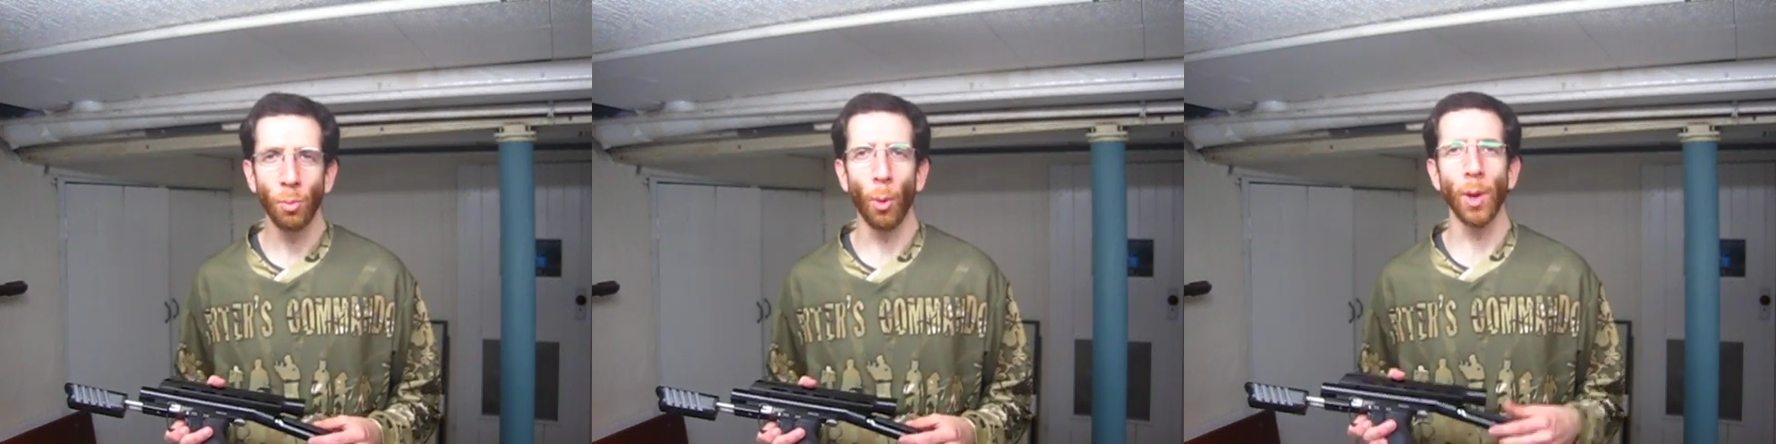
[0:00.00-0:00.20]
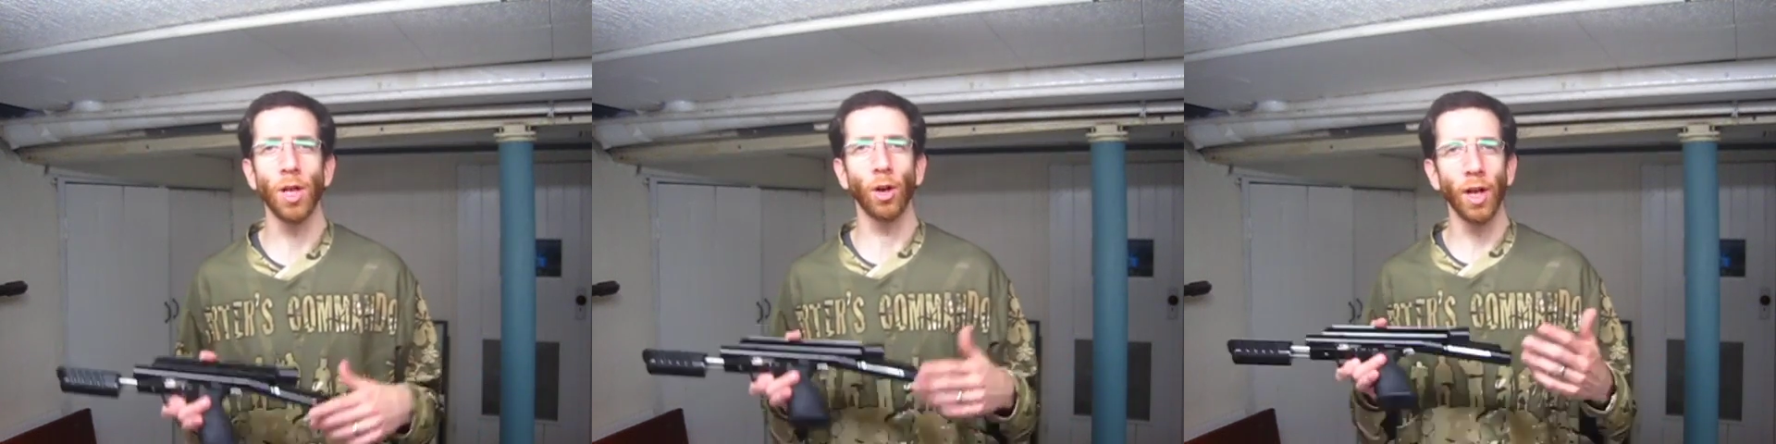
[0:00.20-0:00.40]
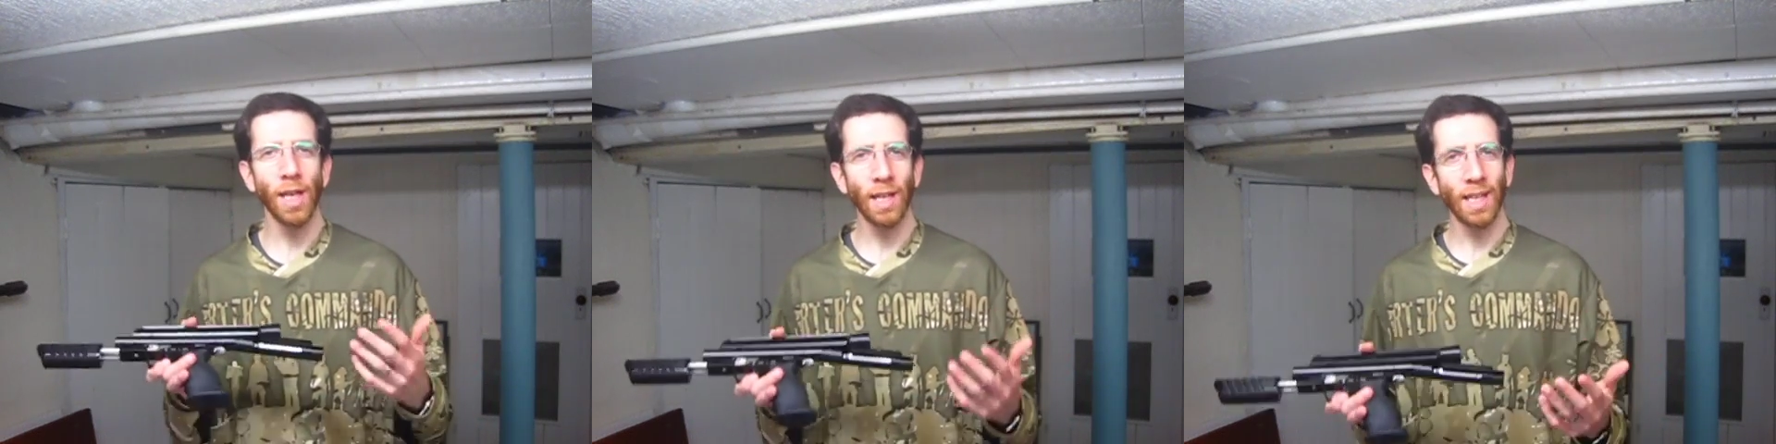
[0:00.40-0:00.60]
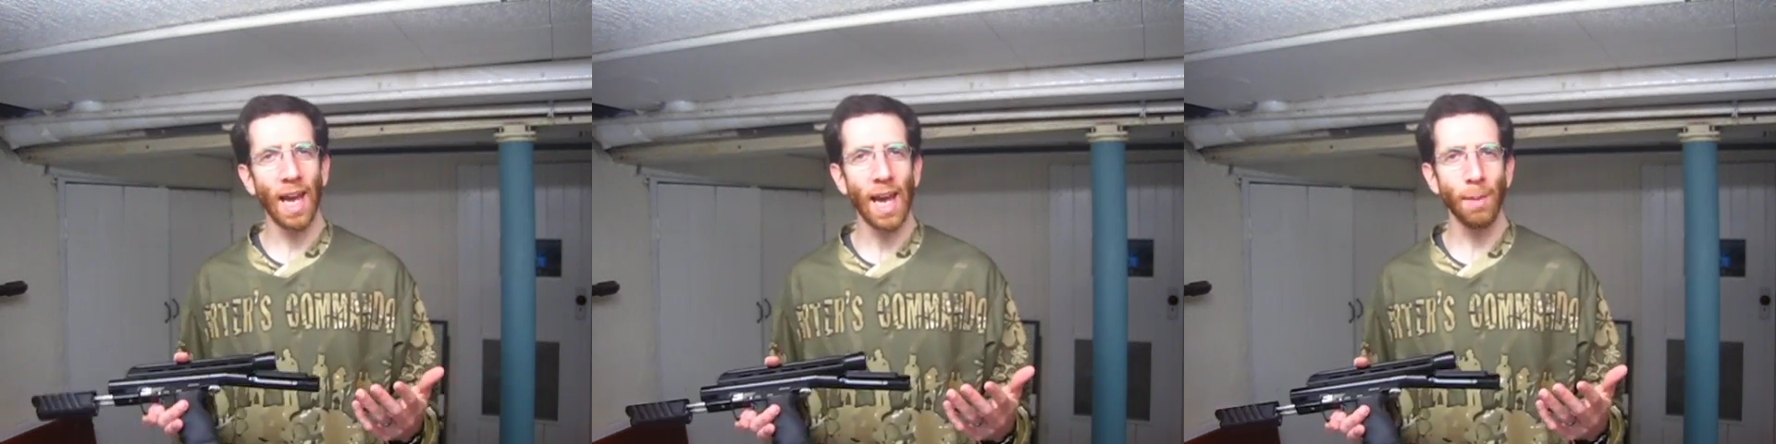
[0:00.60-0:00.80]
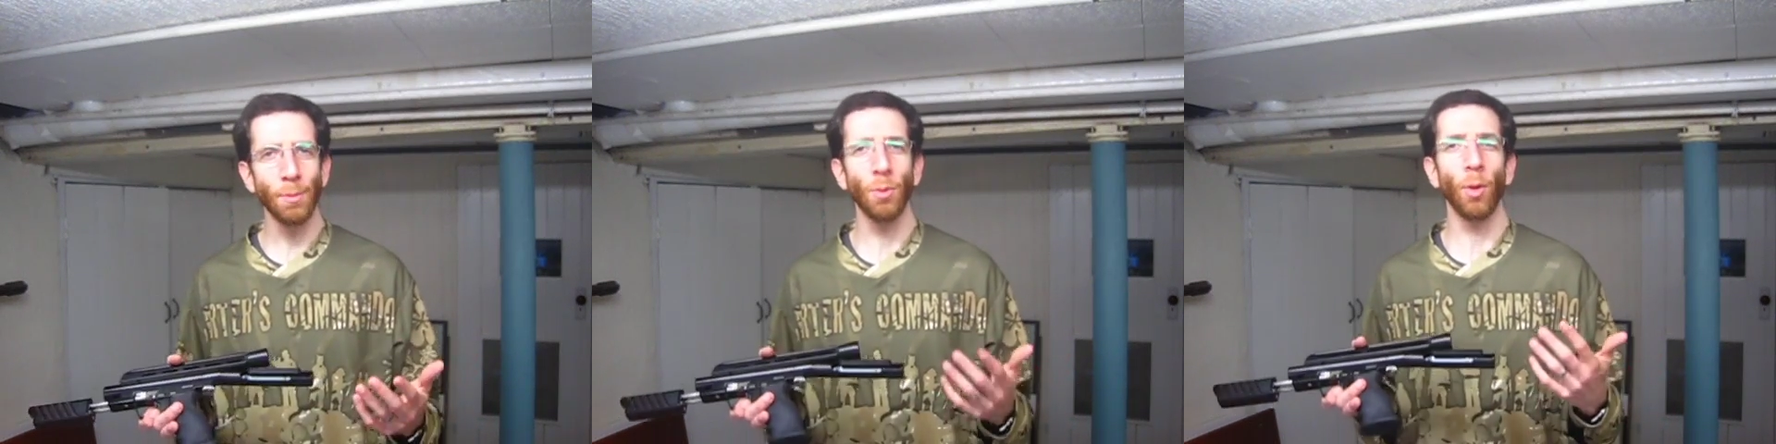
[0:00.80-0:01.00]
but when you're in
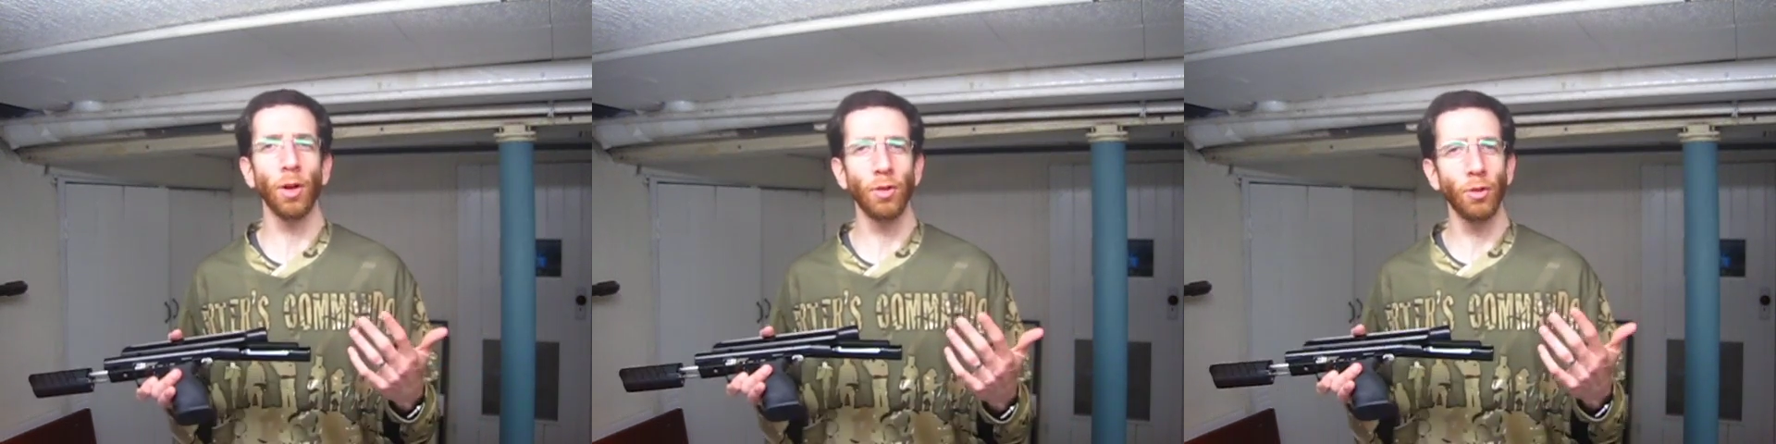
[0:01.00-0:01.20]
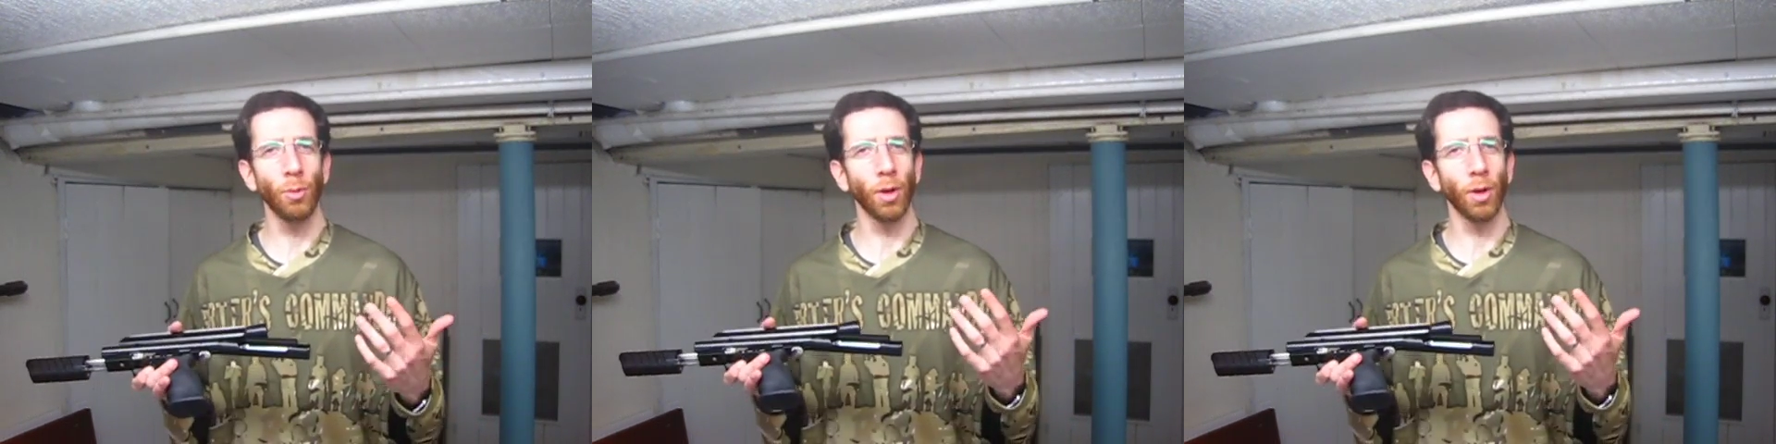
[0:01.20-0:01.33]
game, you want to do